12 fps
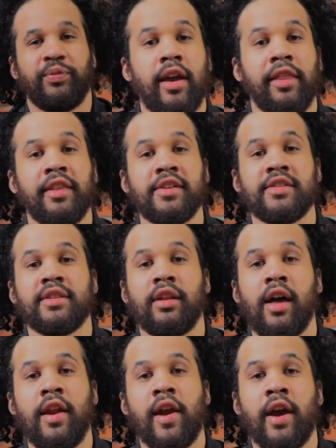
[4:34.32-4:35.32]
And this is the
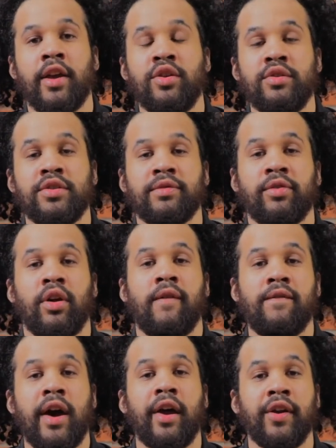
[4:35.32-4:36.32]
lighting I use for our
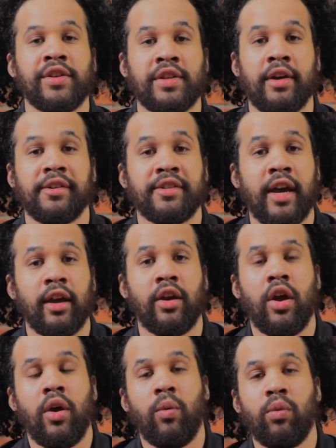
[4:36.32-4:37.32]
Fireside Tech
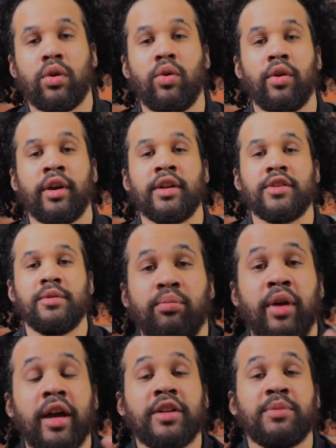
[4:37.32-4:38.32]
recordings.
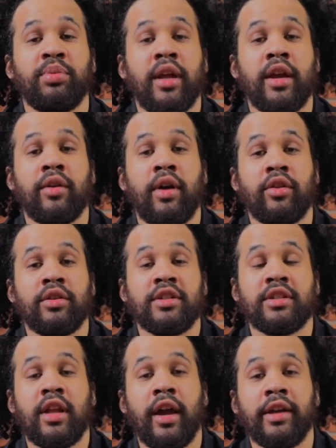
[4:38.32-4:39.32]
Practice playing around with
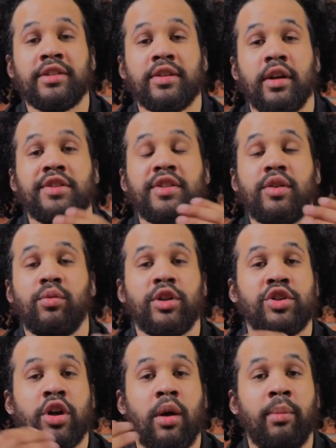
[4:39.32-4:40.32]
these lights, see
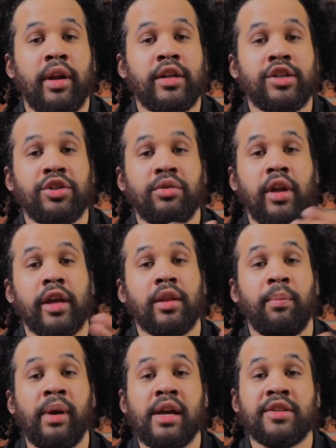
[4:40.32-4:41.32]
which combination you like
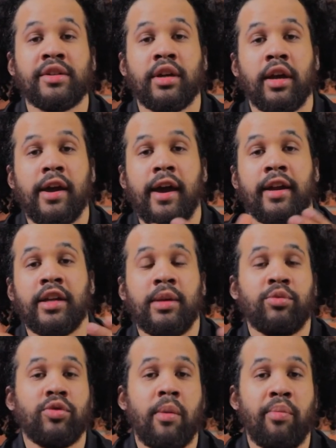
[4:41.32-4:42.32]
the best, and
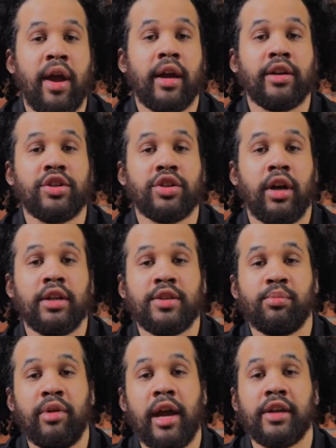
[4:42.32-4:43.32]
keep doing practice shots
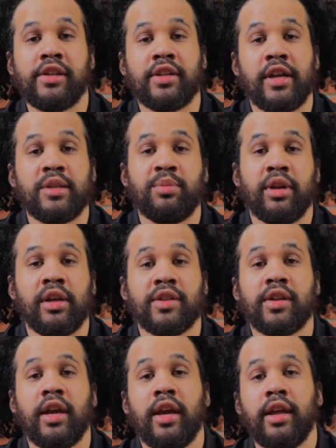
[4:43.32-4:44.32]
and practice tests,
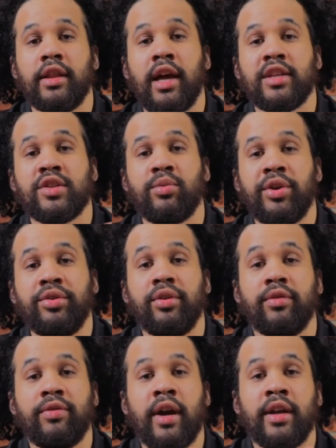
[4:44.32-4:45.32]
because that's the way you
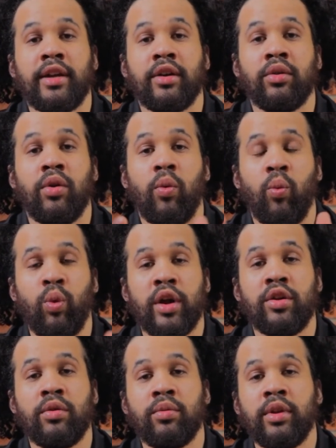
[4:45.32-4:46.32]
can find out
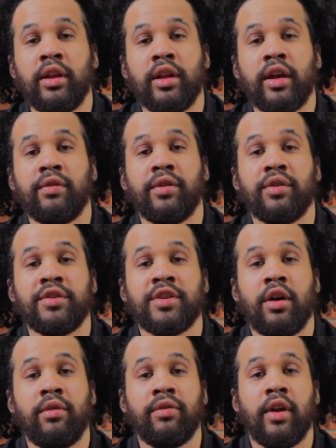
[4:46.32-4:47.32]
what you really like for
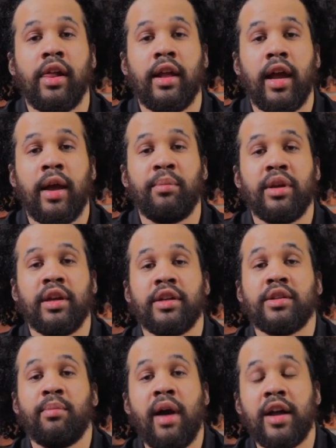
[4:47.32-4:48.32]
yourself and begin
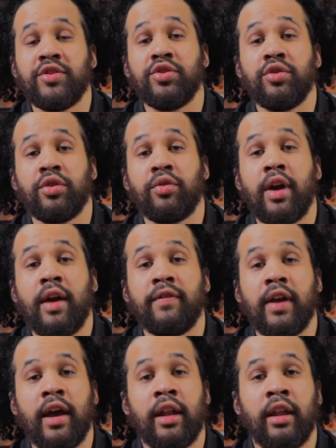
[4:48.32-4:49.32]
to master your
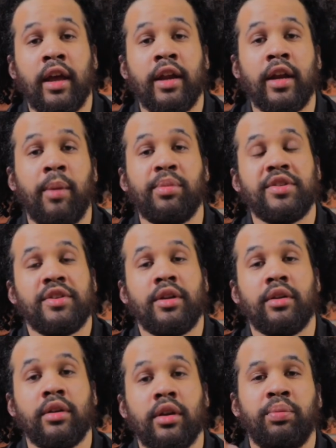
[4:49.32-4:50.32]
craft at lighting up a
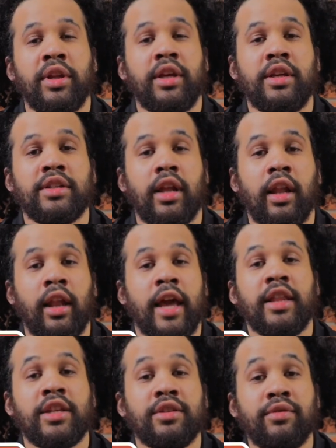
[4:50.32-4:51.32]
scene. Please
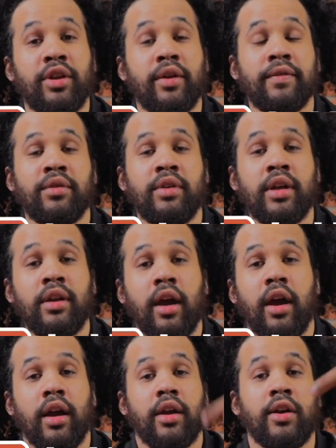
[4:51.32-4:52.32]
like this video if you did,
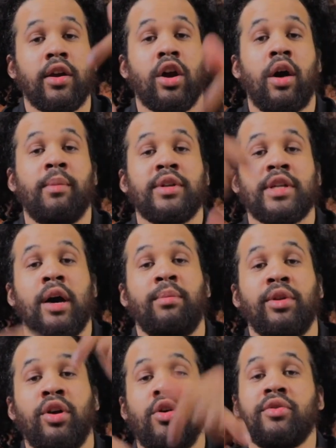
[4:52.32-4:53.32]
comment down
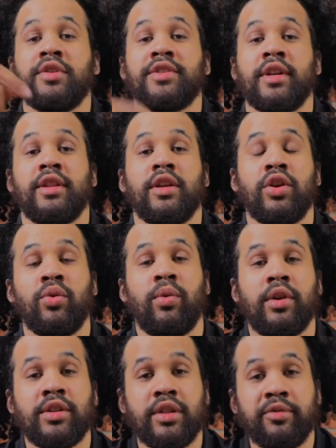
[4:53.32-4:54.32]
below if there's anything you
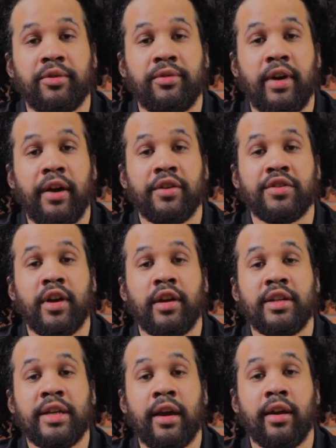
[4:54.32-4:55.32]
want to see for
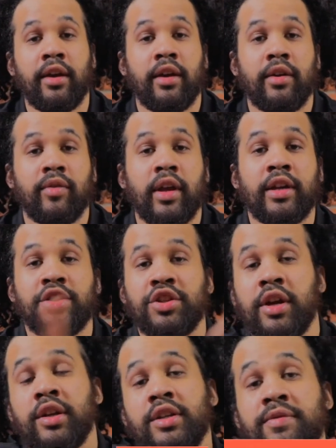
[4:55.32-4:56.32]
Fireside Tech, and
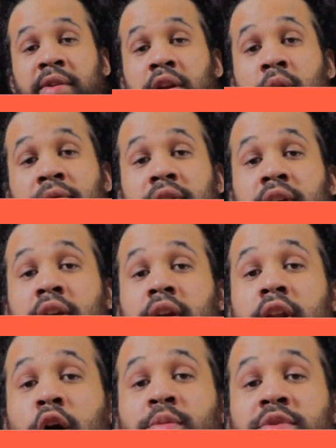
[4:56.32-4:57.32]
share this video if you think it
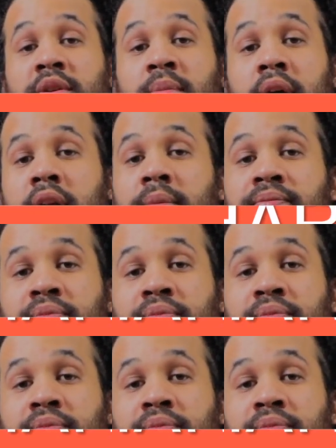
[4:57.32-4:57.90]
could help somebody.